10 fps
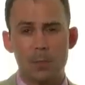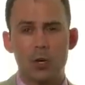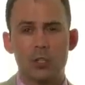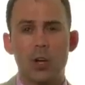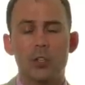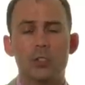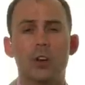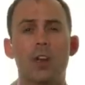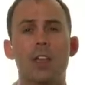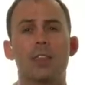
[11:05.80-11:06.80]
I'm Curtis
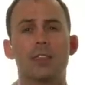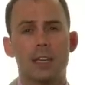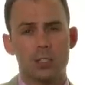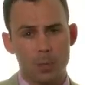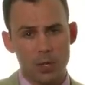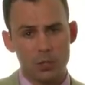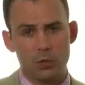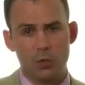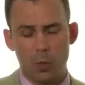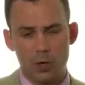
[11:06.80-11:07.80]
Hollister. Thanks so
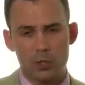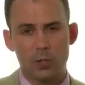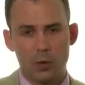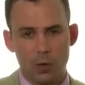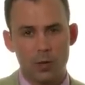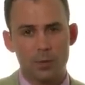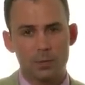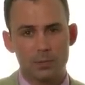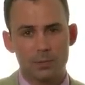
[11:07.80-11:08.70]
much for watching The Quarter.